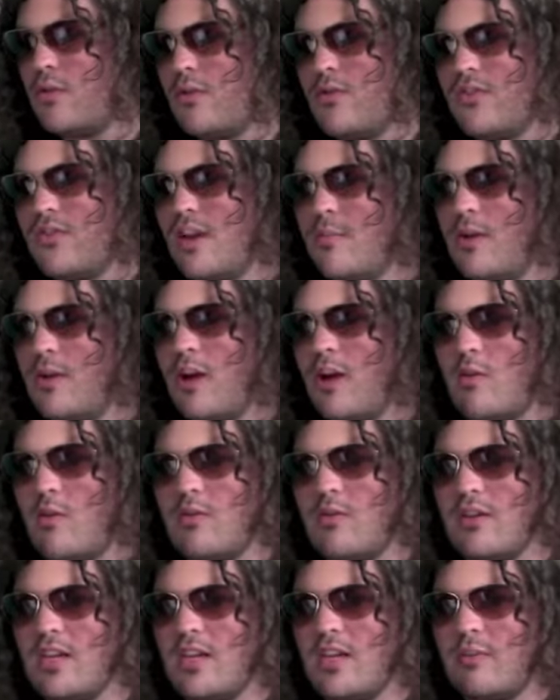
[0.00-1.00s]
I probably won't need
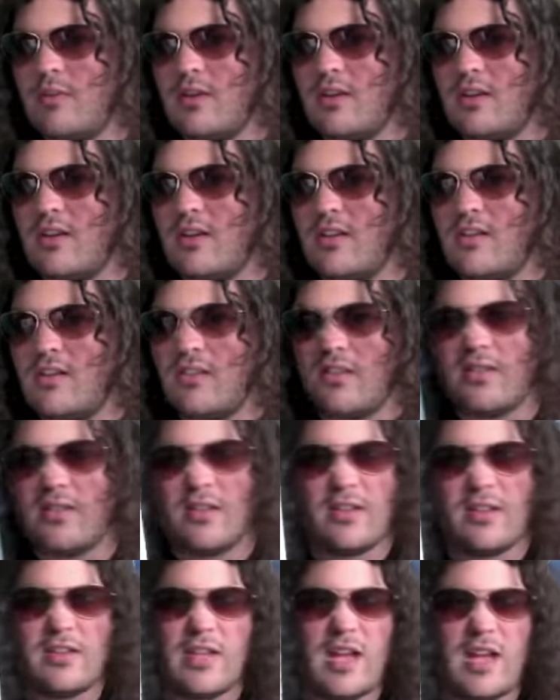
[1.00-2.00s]
them because
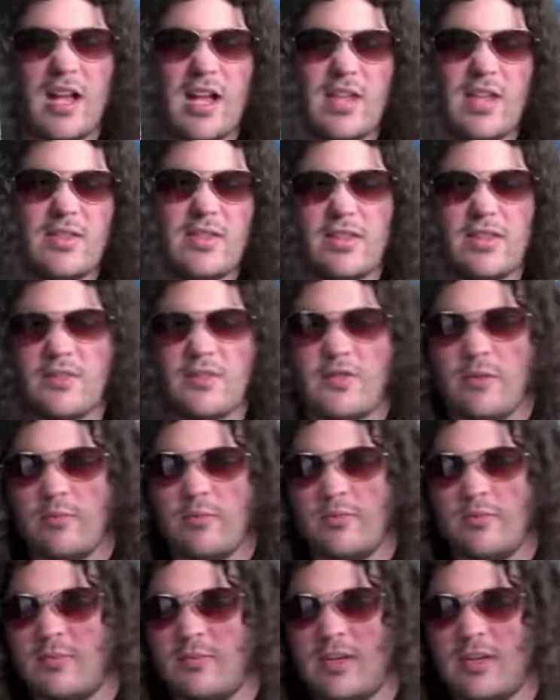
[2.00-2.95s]
this film to me